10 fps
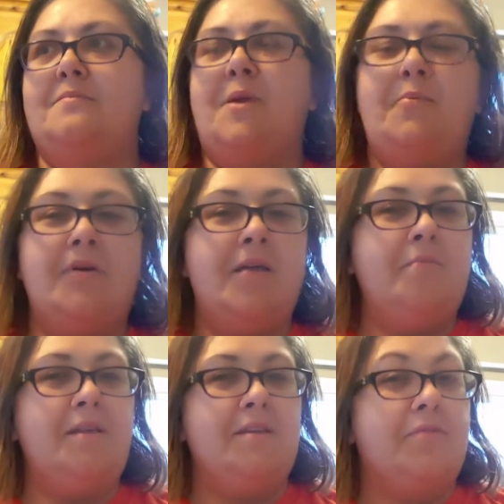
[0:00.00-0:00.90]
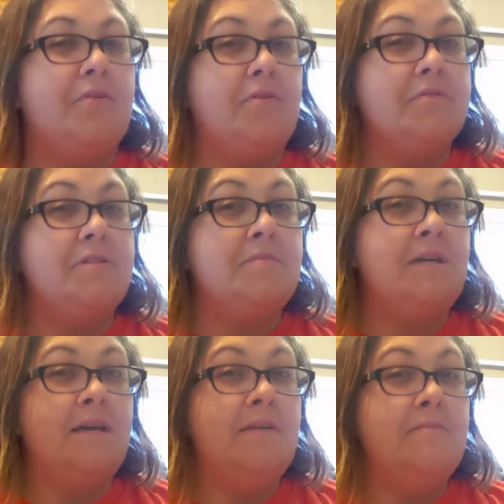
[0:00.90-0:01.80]
People can be difficult
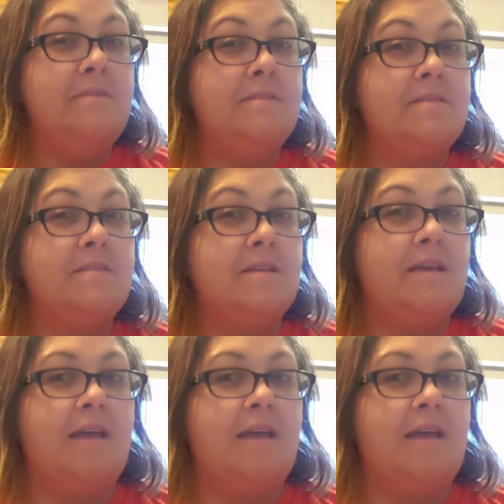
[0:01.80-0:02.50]
sometimes,